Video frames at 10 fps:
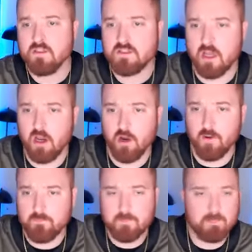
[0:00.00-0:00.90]

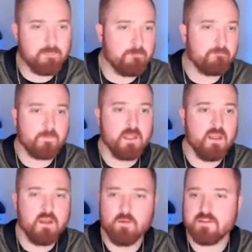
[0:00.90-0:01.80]
So
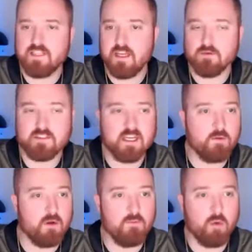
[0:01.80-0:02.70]
we'll take we'll take
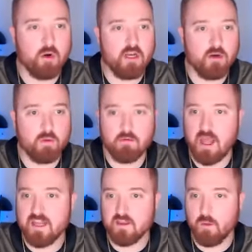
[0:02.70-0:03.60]
one more here. We're
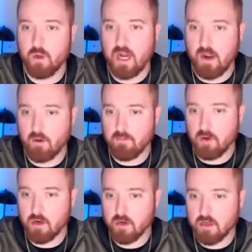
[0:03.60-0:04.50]
right at the one hour
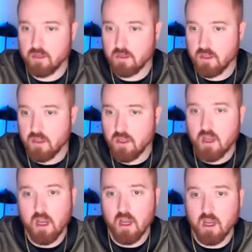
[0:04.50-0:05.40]
mark.
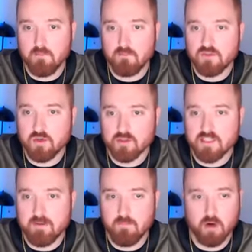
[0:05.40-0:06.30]
Um, so we'll
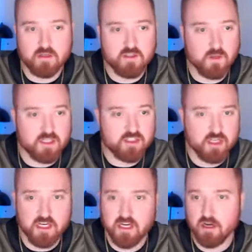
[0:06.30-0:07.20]
take Mark's
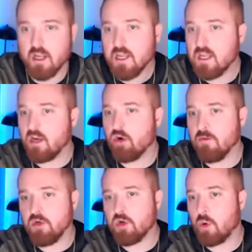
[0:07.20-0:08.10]
question here. In
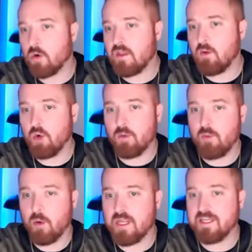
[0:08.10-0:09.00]
criminal court, they will
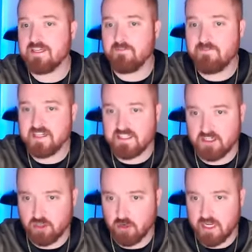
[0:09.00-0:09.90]
appoint a defense
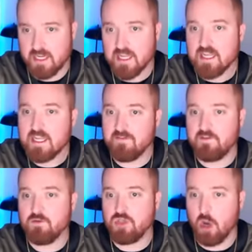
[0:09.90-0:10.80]
attorney
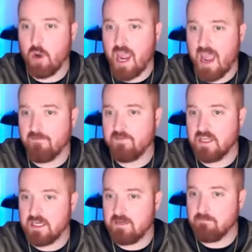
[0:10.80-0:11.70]
if you don't have
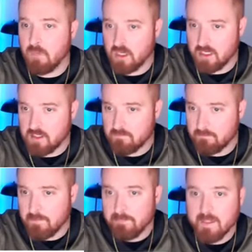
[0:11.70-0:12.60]
any money.
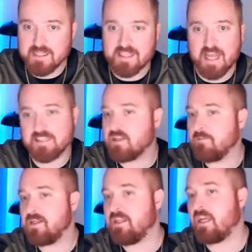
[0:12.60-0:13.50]
Is that
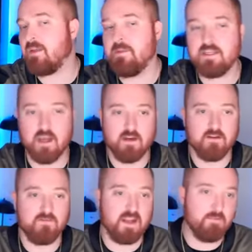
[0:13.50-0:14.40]
something that can be done
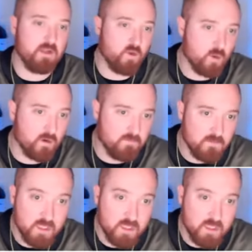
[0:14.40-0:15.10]
in family court?